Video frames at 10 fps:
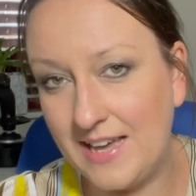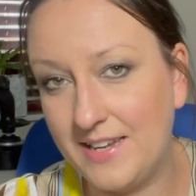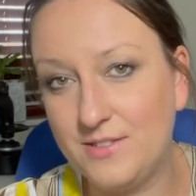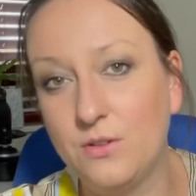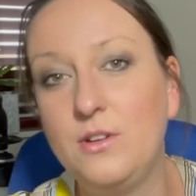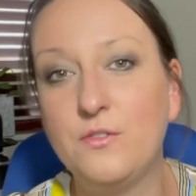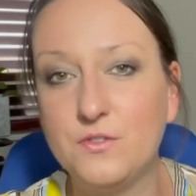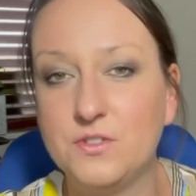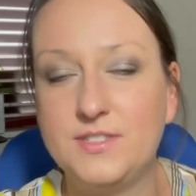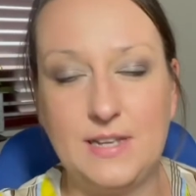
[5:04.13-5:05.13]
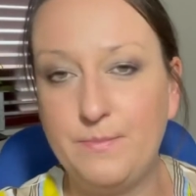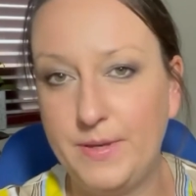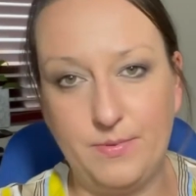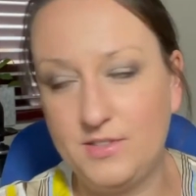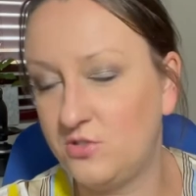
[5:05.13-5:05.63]
it. Only, of course, some
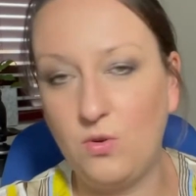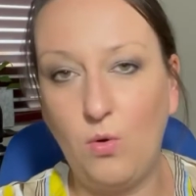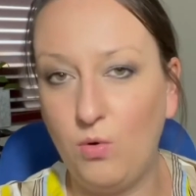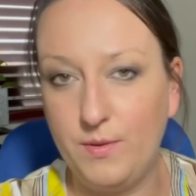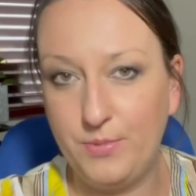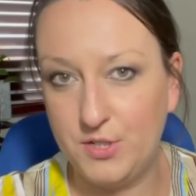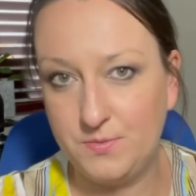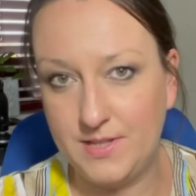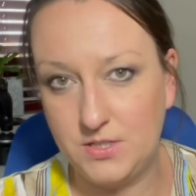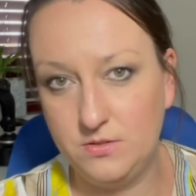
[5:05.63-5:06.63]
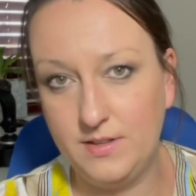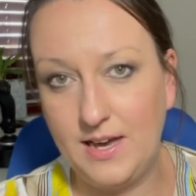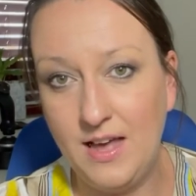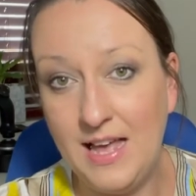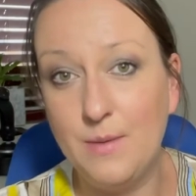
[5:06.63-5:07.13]
people, it's not all the postmen that do
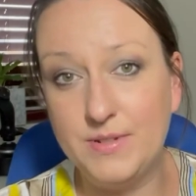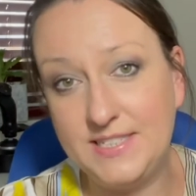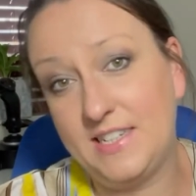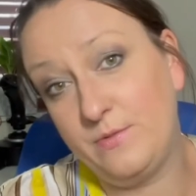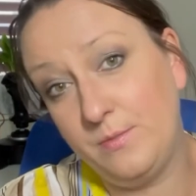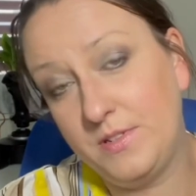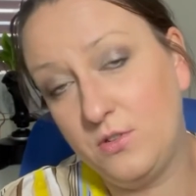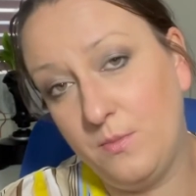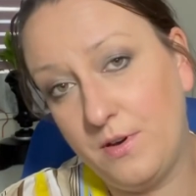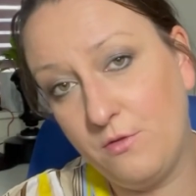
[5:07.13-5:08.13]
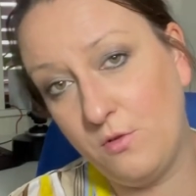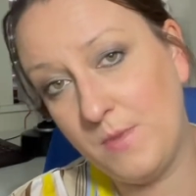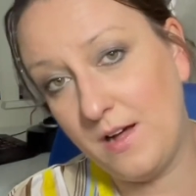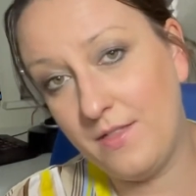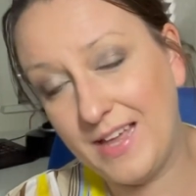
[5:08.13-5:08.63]
that, but yes, we've been told by Royal
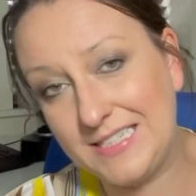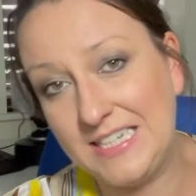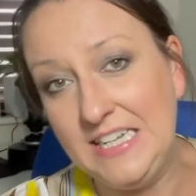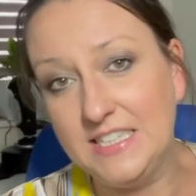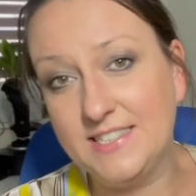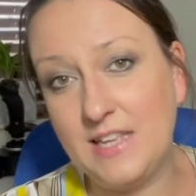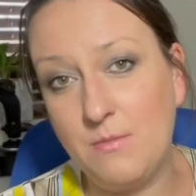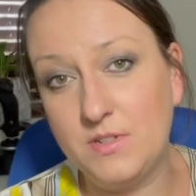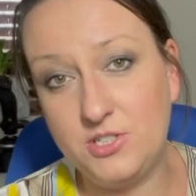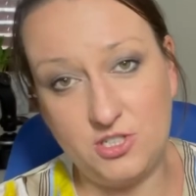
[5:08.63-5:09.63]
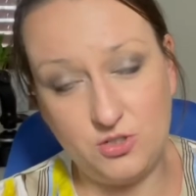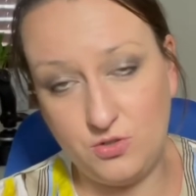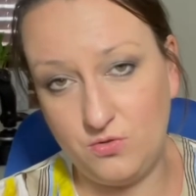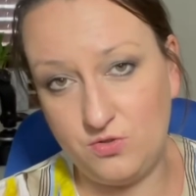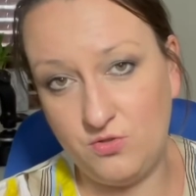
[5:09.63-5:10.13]
Mail that some just
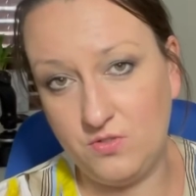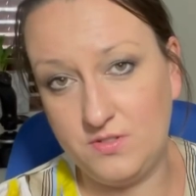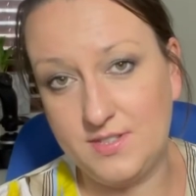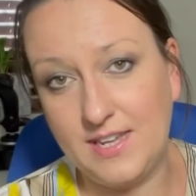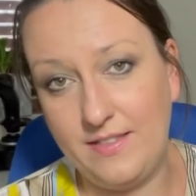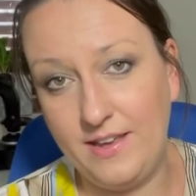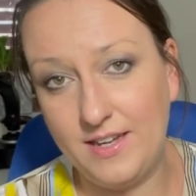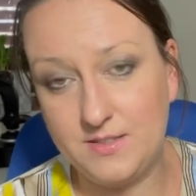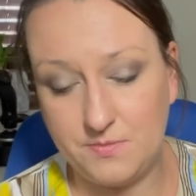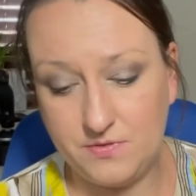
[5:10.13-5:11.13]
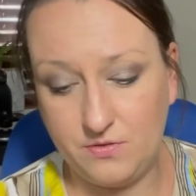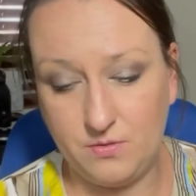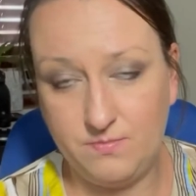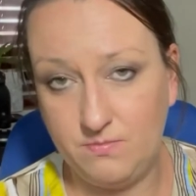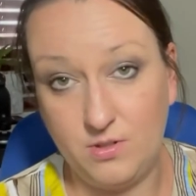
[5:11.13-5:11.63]
choose not to scan the items for,
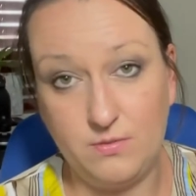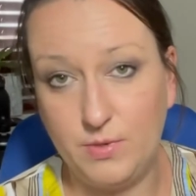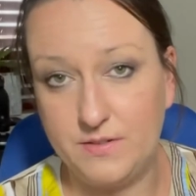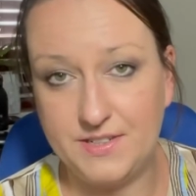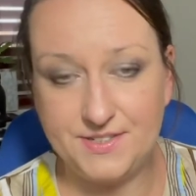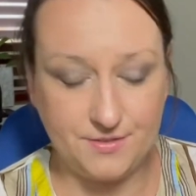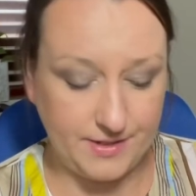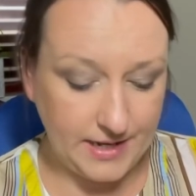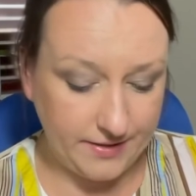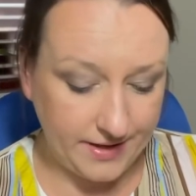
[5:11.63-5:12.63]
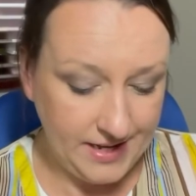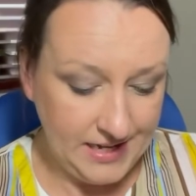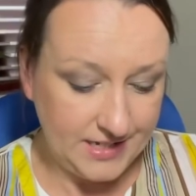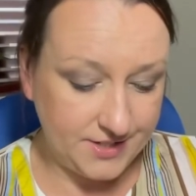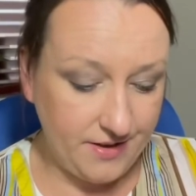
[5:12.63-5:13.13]
well, one reason or the other.
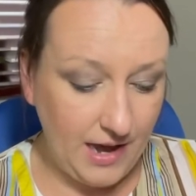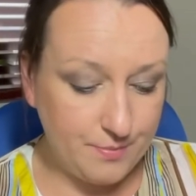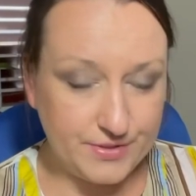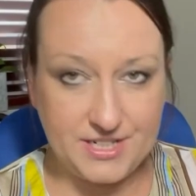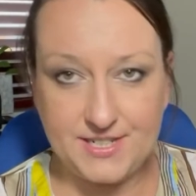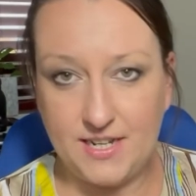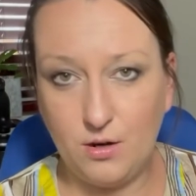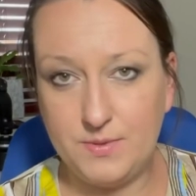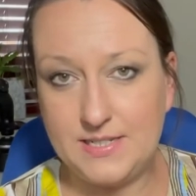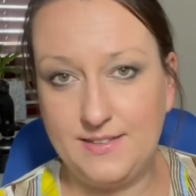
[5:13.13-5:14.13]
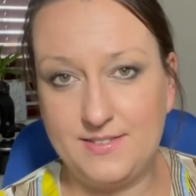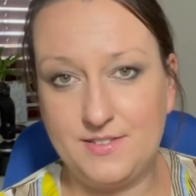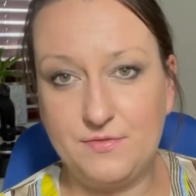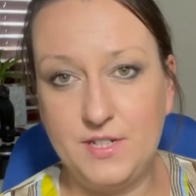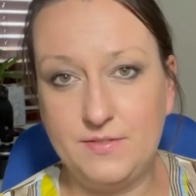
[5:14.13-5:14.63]
So I appreciate, obviously, there's the
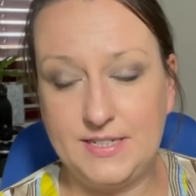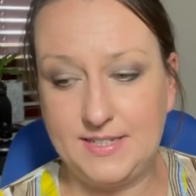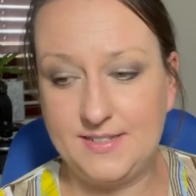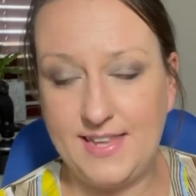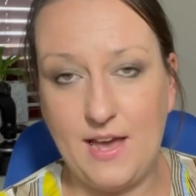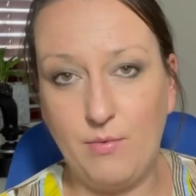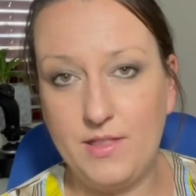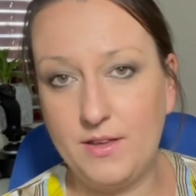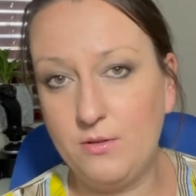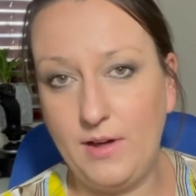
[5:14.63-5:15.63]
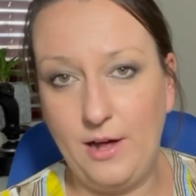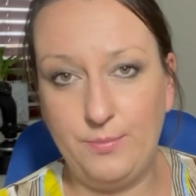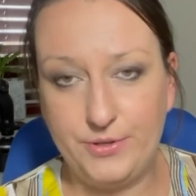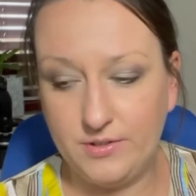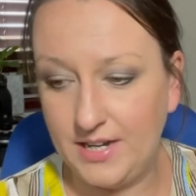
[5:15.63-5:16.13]
3 reasons there. Whether it will help
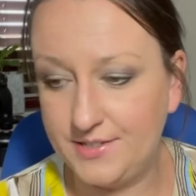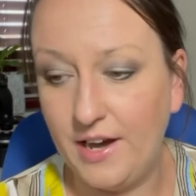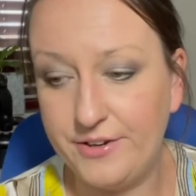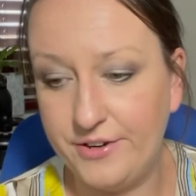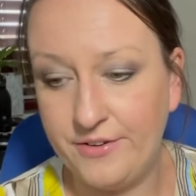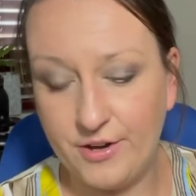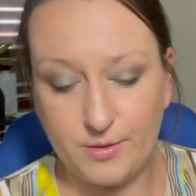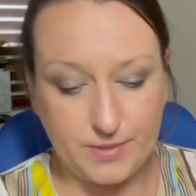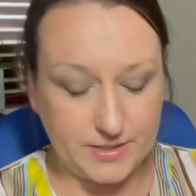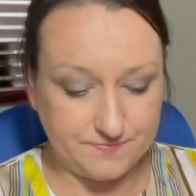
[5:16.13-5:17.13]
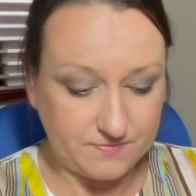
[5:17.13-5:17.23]
you guys, I don't know, but